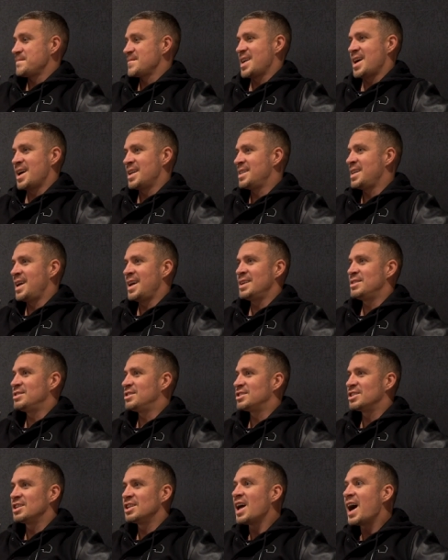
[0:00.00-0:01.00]
and yeah. they
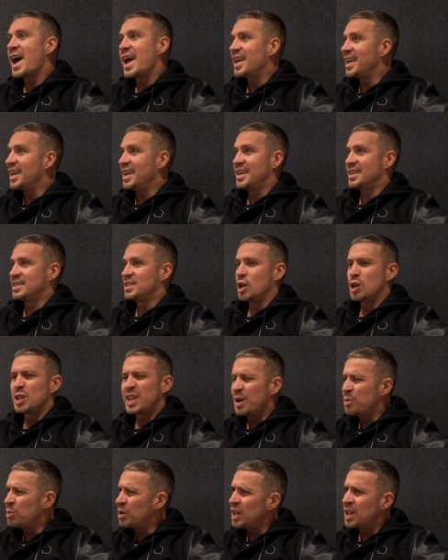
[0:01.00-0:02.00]
just light years.
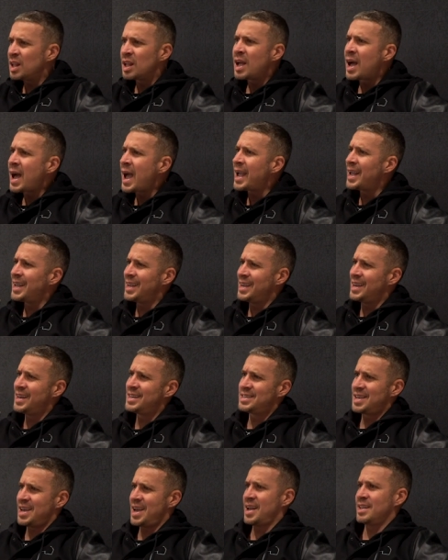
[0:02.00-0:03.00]
They were light
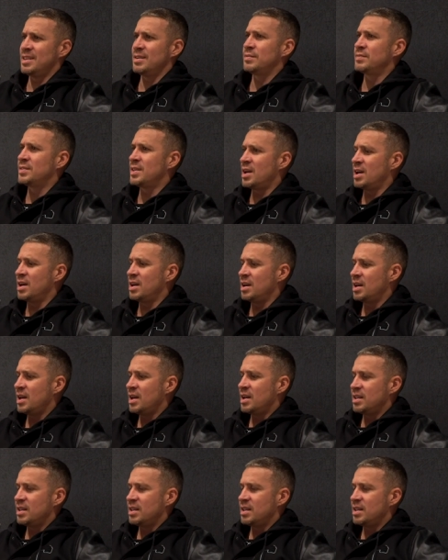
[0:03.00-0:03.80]
years ahead of the